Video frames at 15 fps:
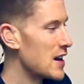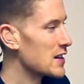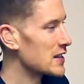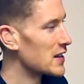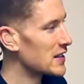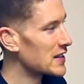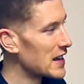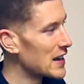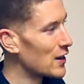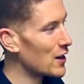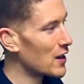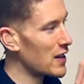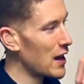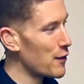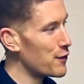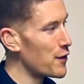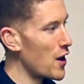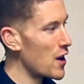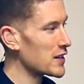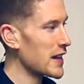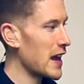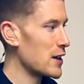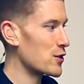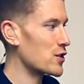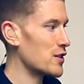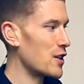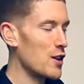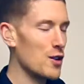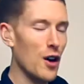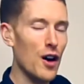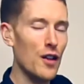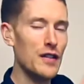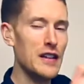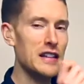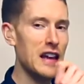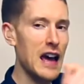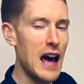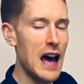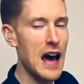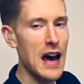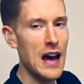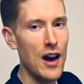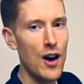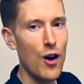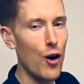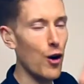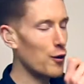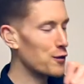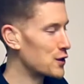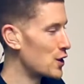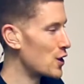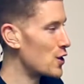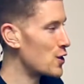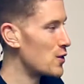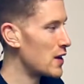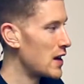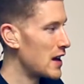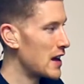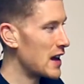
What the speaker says: So let's take a look at that first extra note on the a of 2.